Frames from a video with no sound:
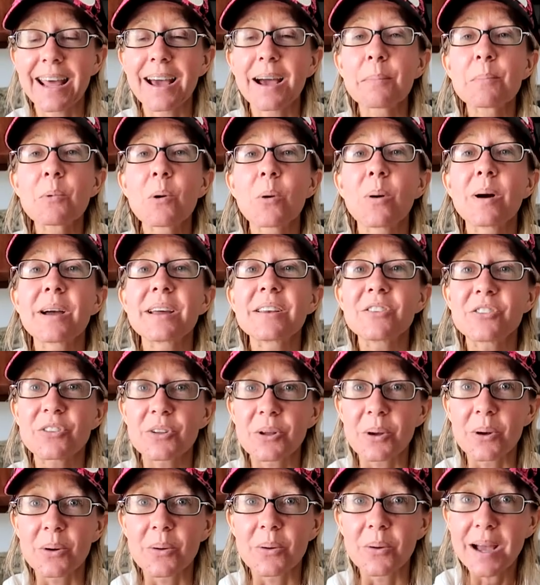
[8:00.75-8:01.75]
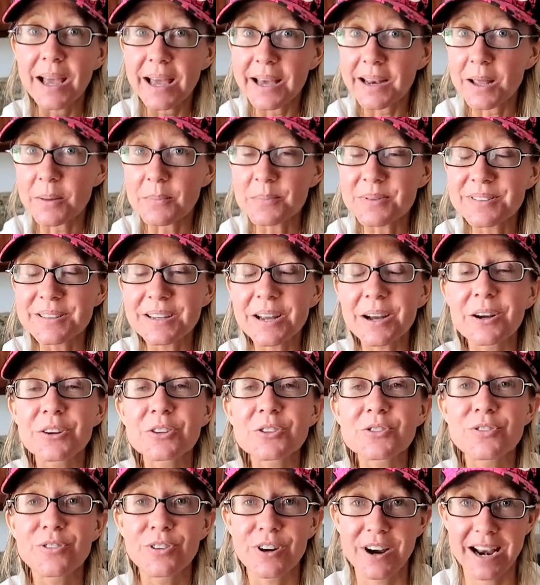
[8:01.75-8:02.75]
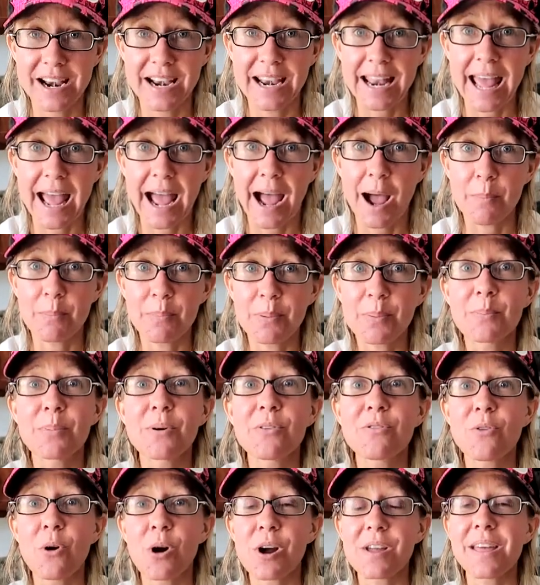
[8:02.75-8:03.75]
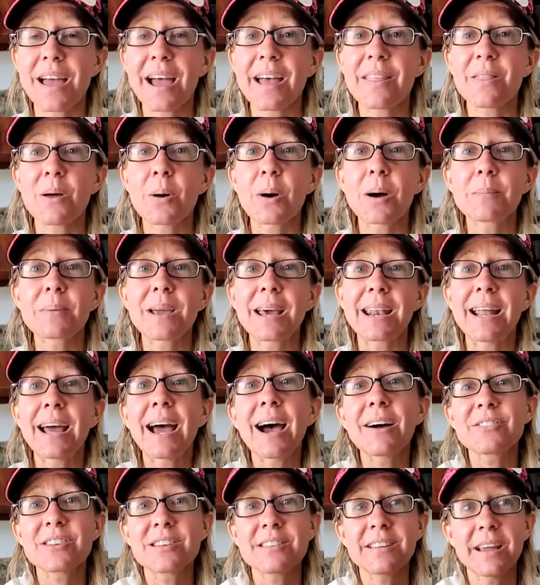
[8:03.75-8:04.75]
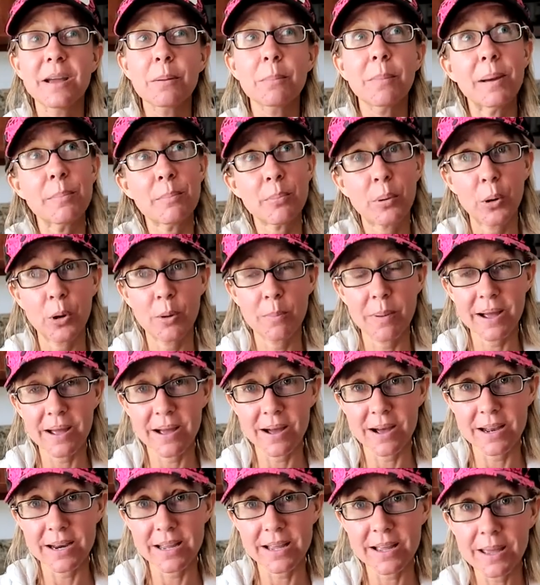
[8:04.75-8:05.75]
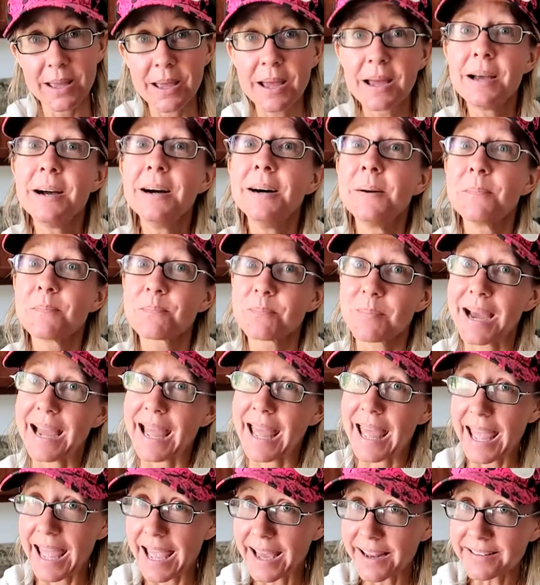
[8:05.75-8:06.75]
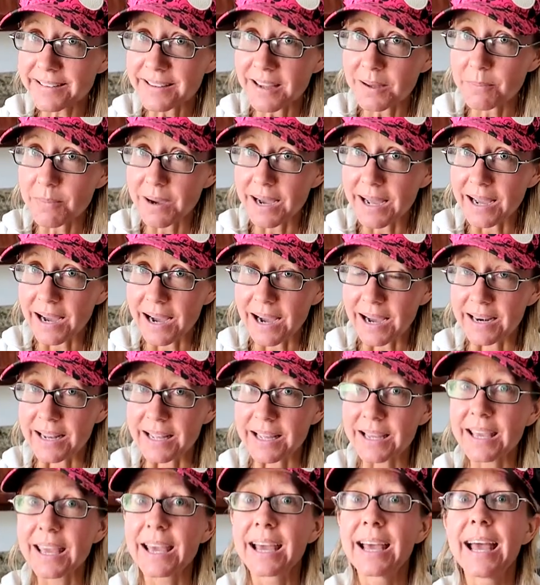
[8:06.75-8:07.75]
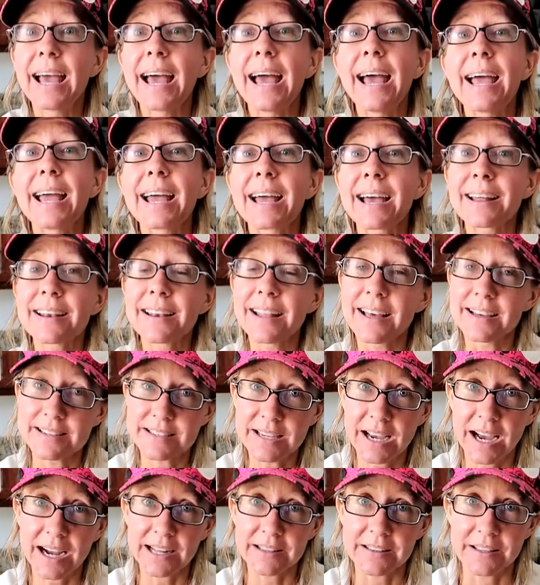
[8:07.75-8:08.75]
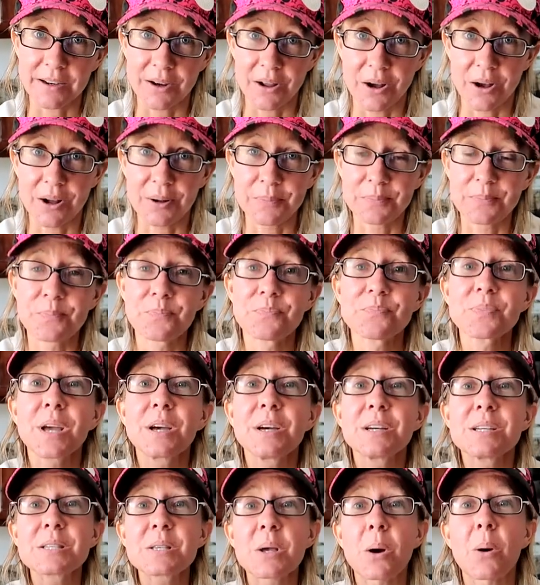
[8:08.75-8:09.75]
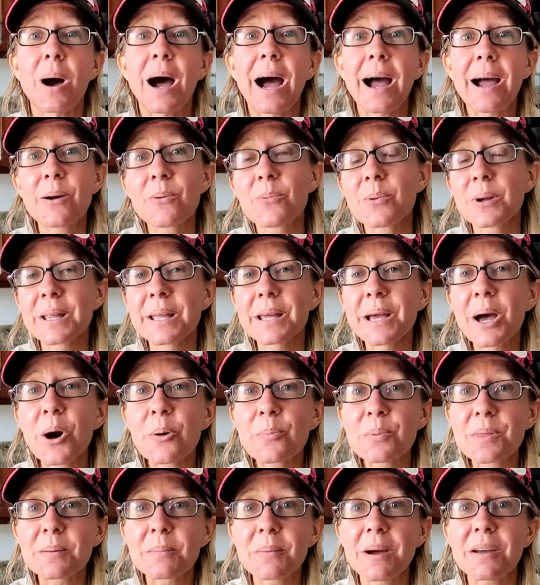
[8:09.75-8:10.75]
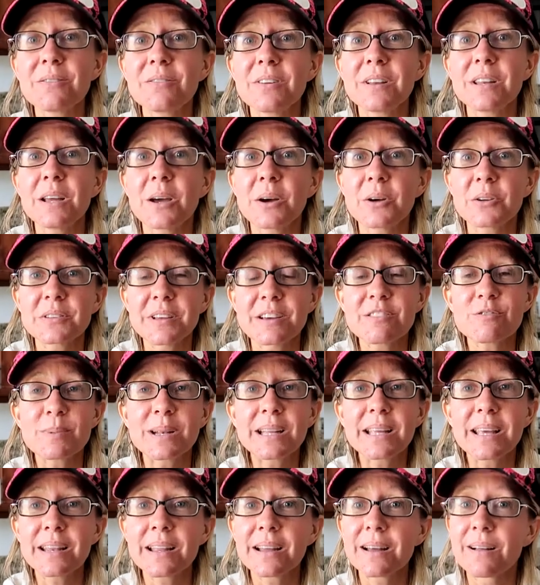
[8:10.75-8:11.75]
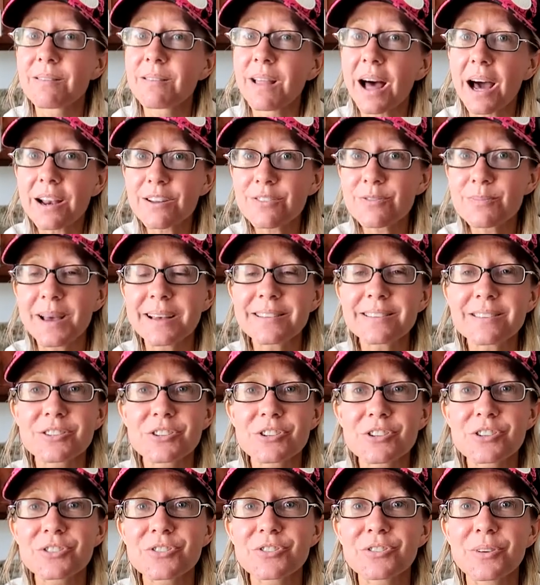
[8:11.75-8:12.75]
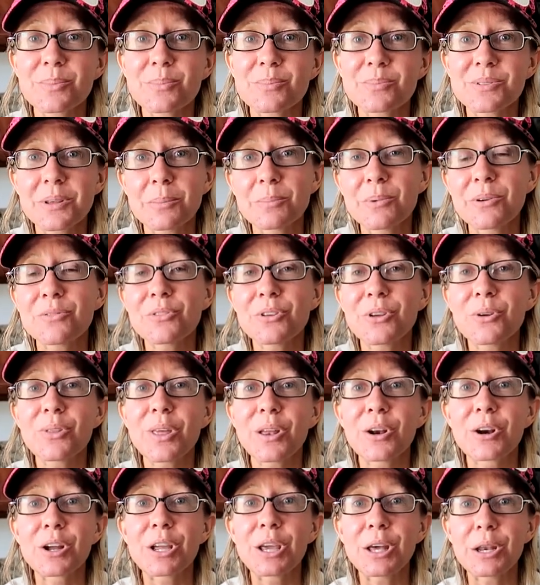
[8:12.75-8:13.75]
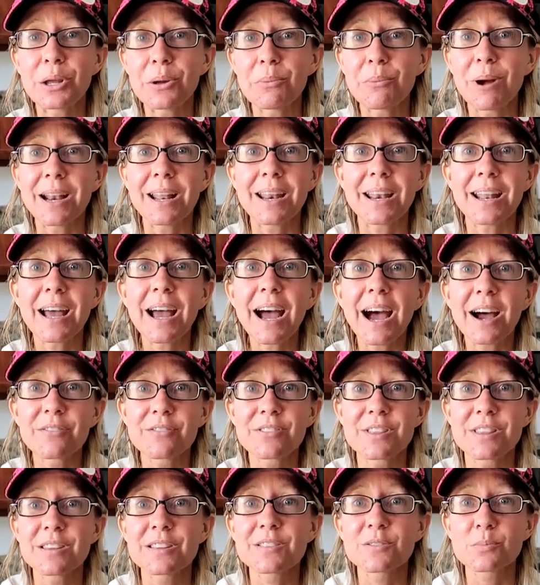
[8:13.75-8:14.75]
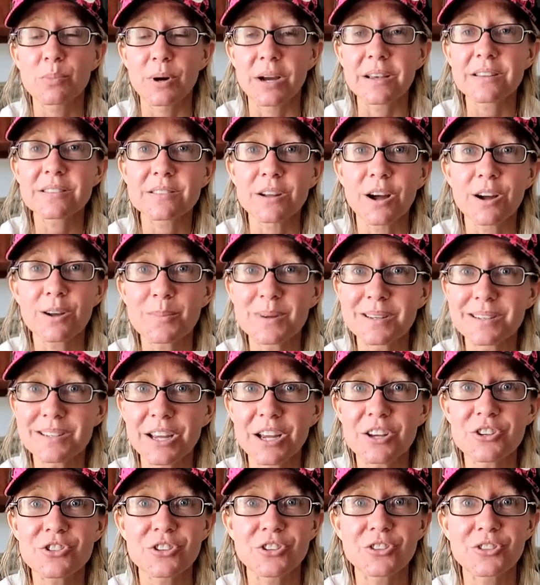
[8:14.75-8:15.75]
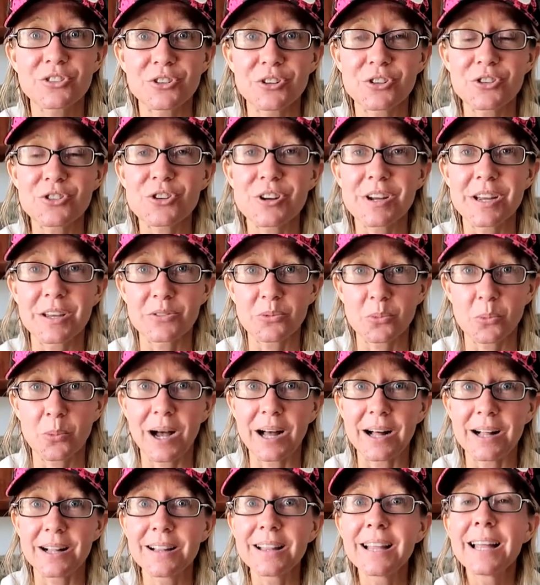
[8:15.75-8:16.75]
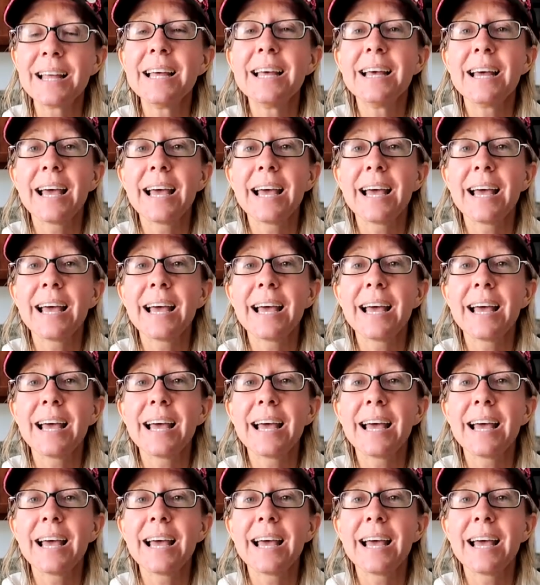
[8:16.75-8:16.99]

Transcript: I'm going to head upstairs for a nap. Before that, though, I'm gonna have to take my probiotic, my antibiotic, and a Tylenol. So I really hope that my videos, I've been getting a lot of messages from some of you that are getting ready to have this breast augmentation surgery as well.